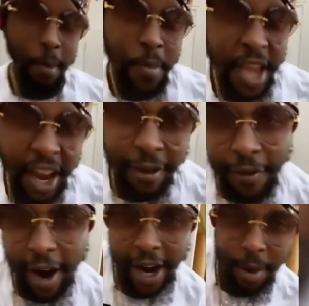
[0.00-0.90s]
But you know, hear
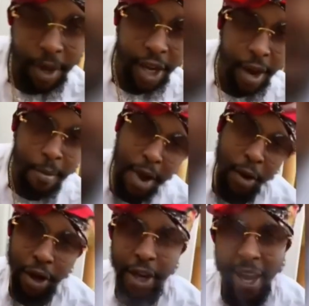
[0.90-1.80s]
the unruly boss say
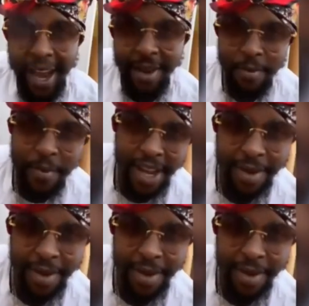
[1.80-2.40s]
it himself.